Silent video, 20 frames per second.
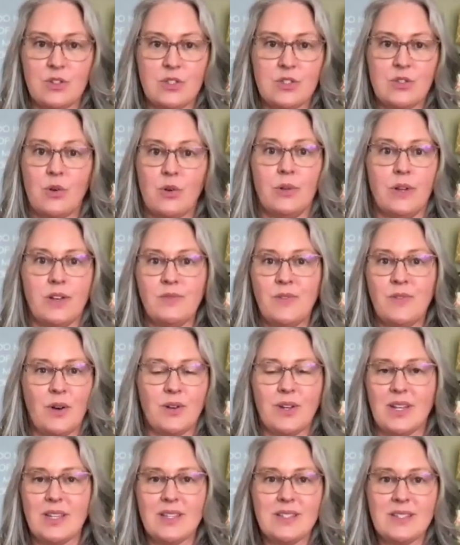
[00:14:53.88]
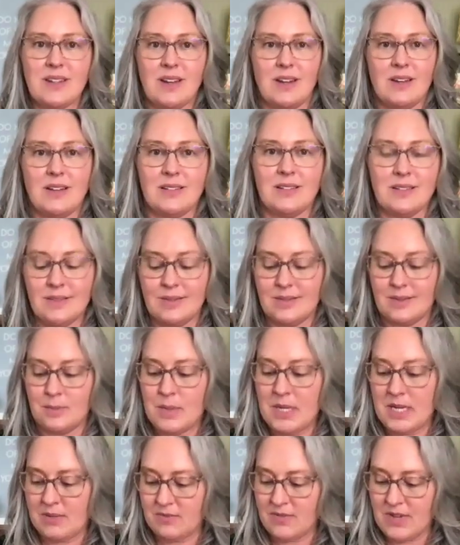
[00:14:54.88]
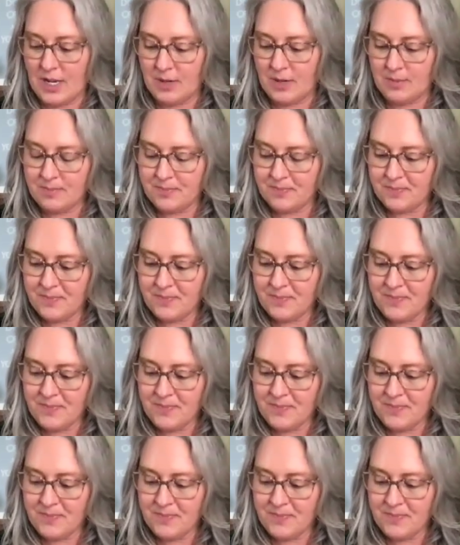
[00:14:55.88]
solely focused on being fed.